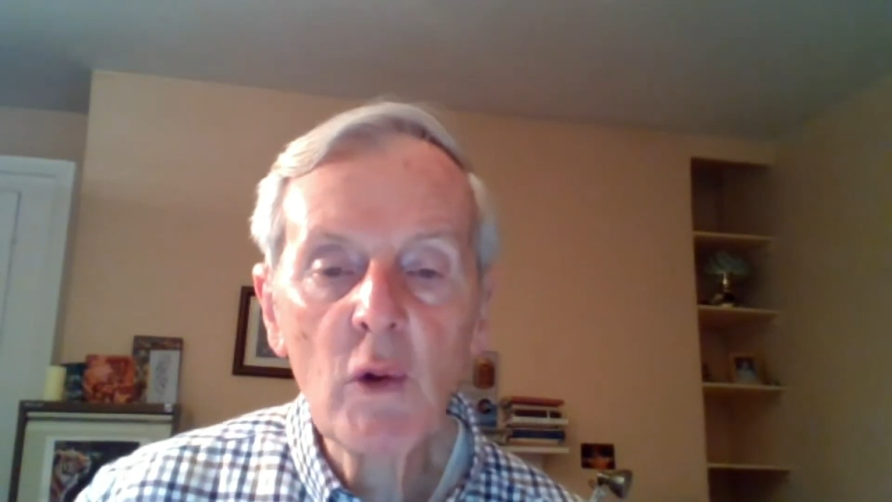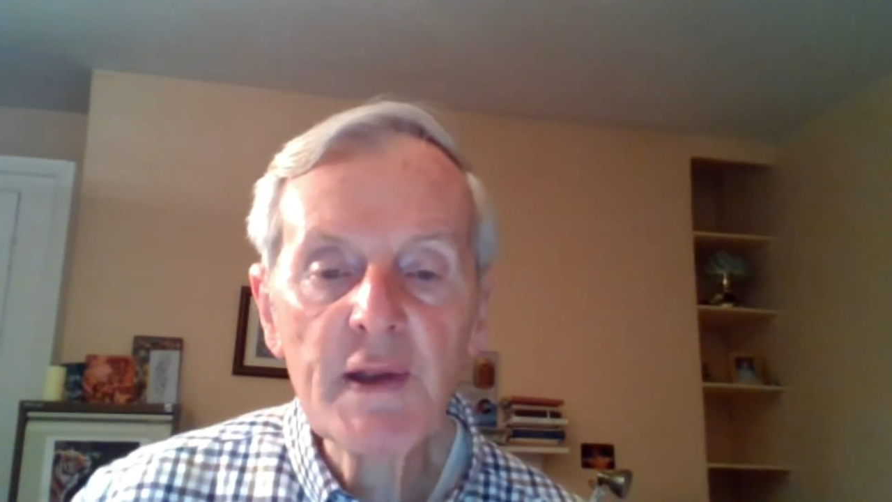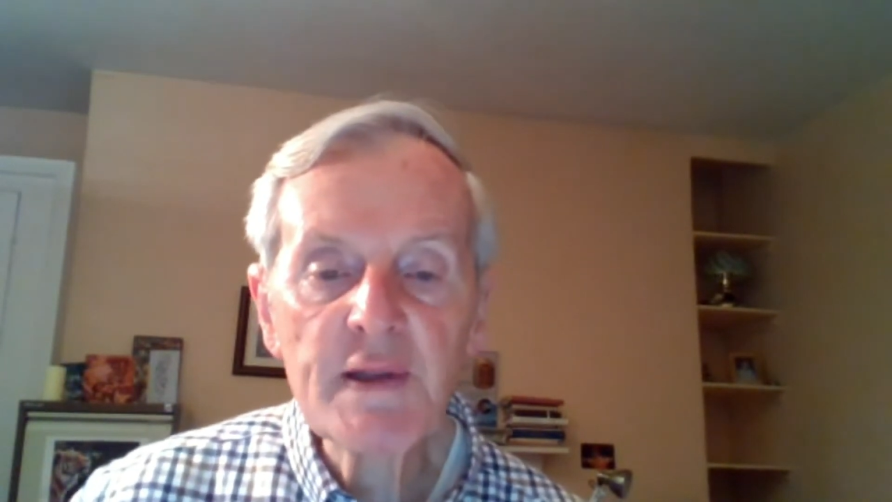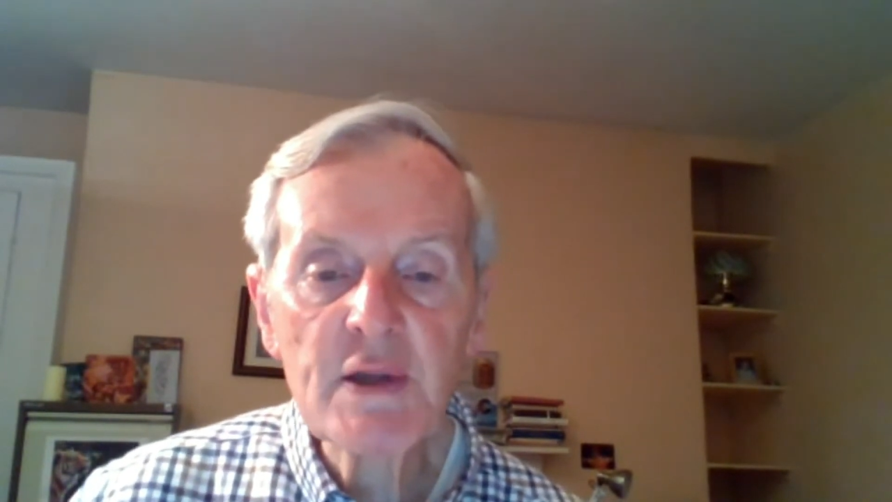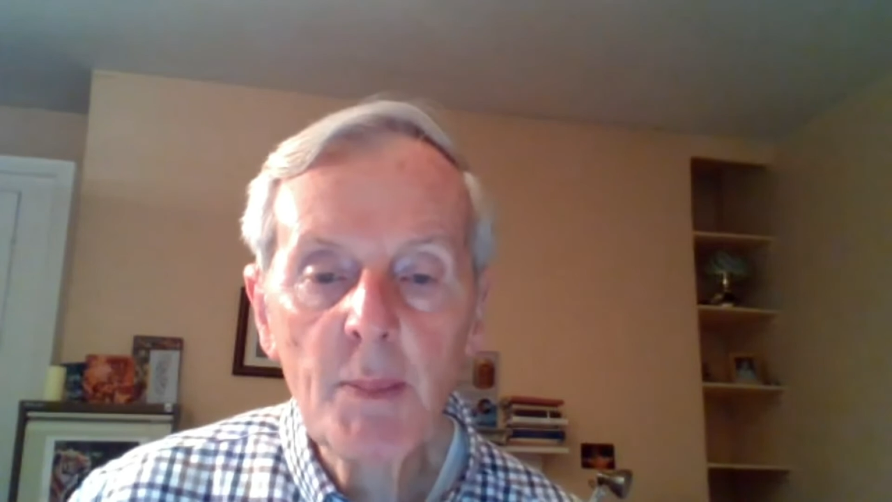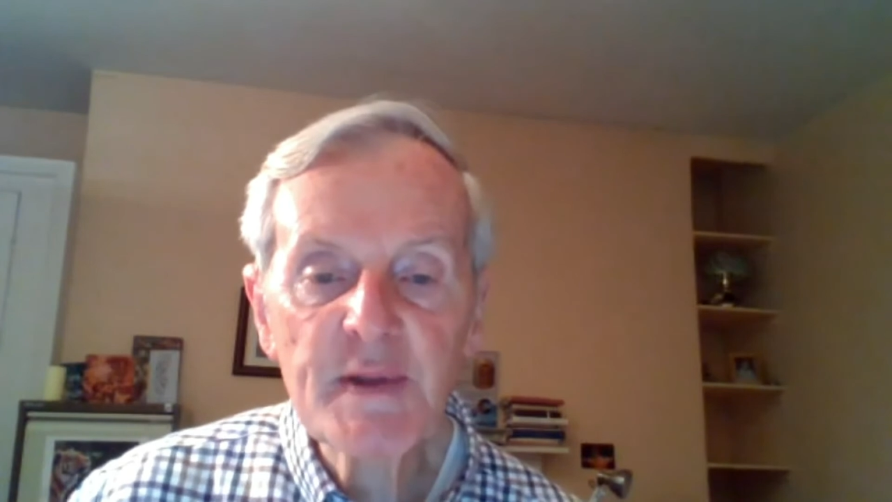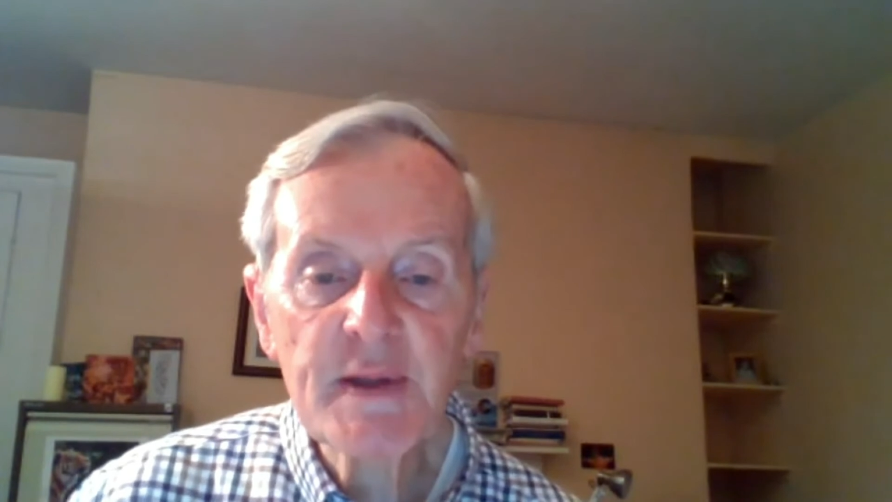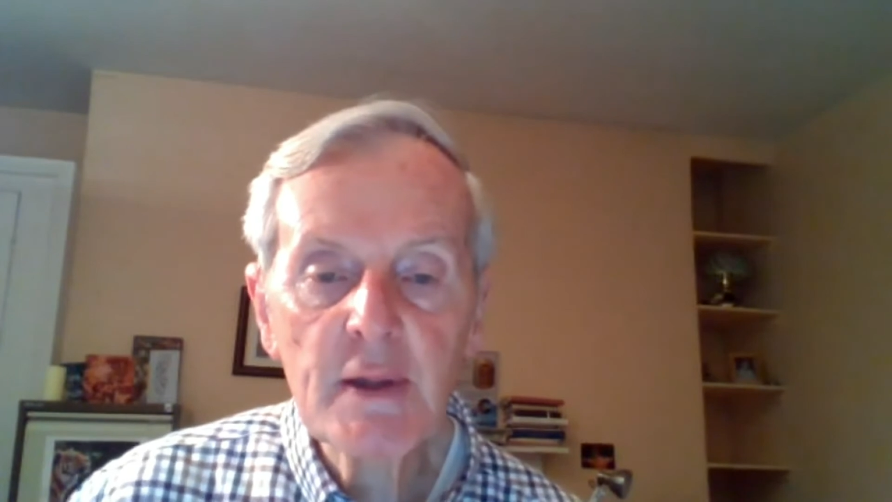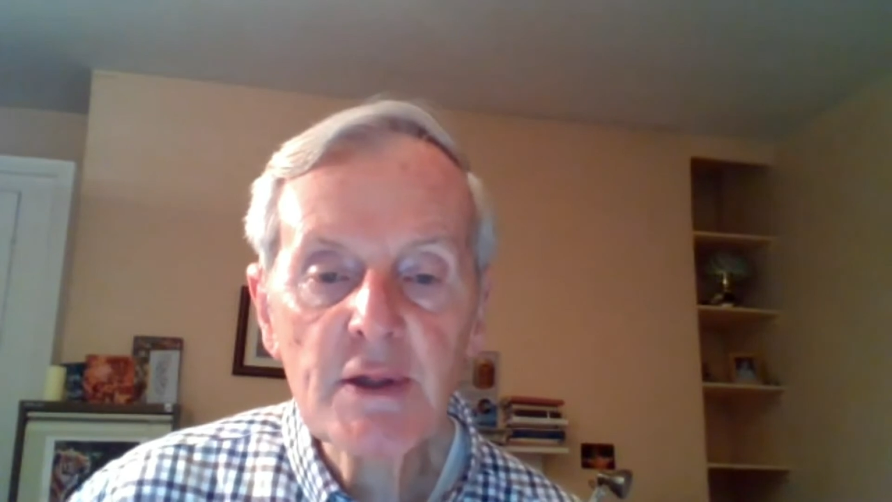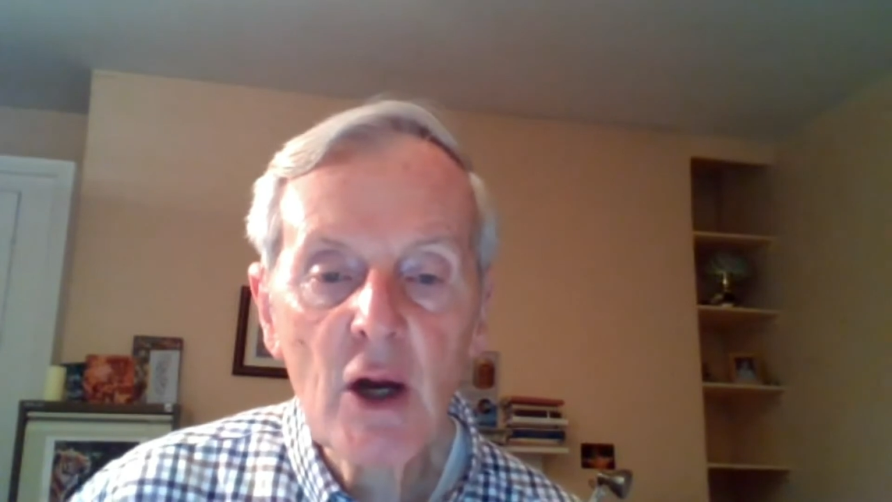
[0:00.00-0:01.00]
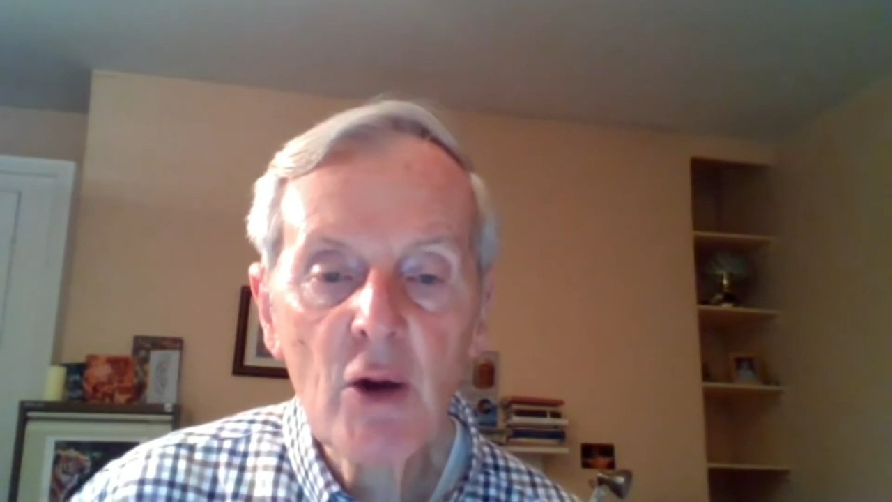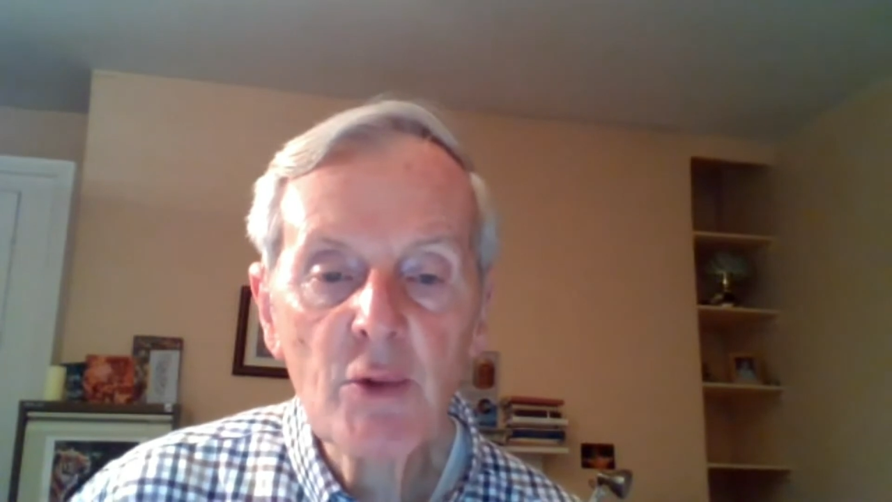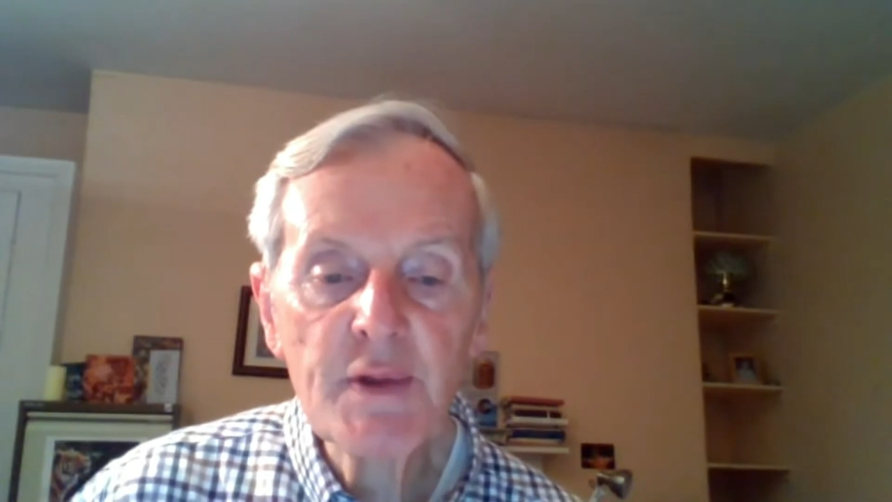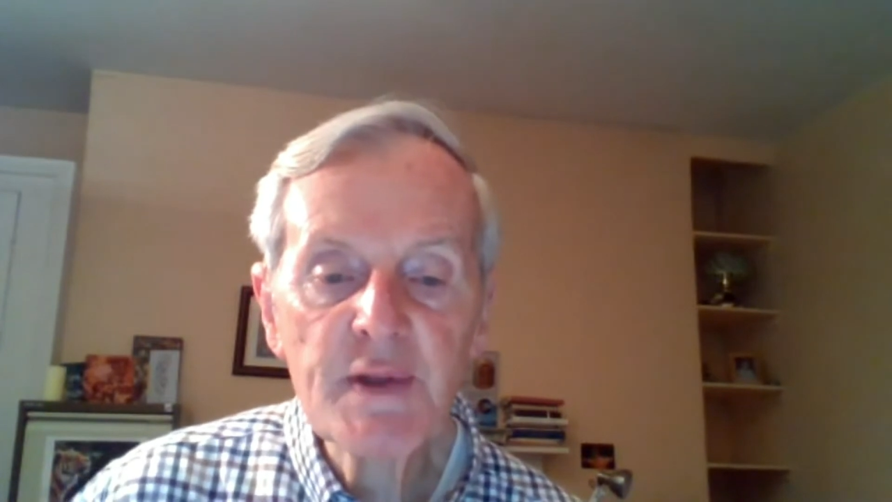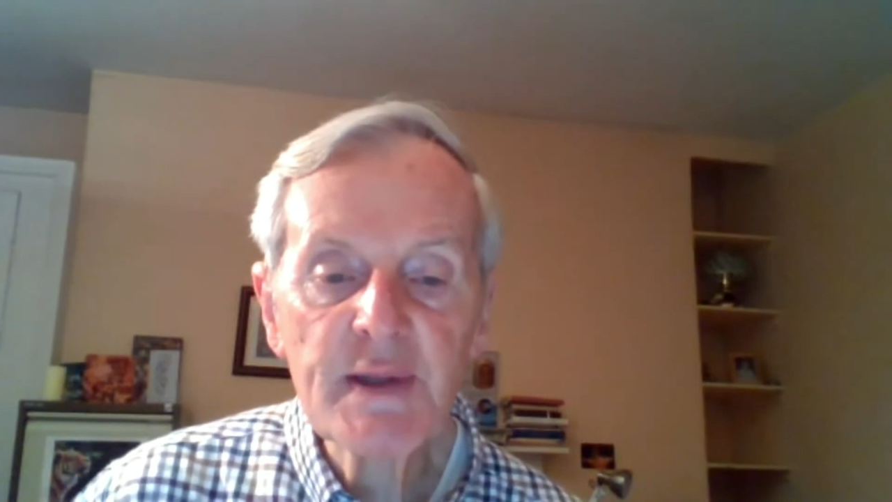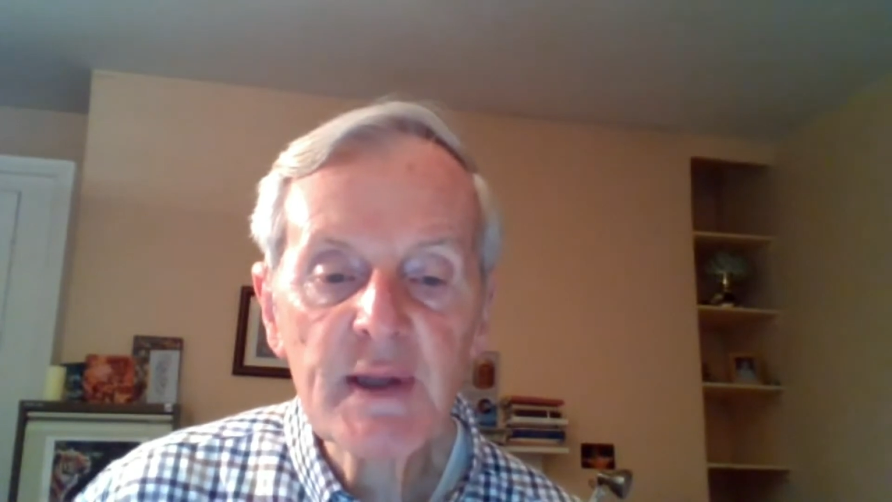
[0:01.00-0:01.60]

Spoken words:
its ups and downs,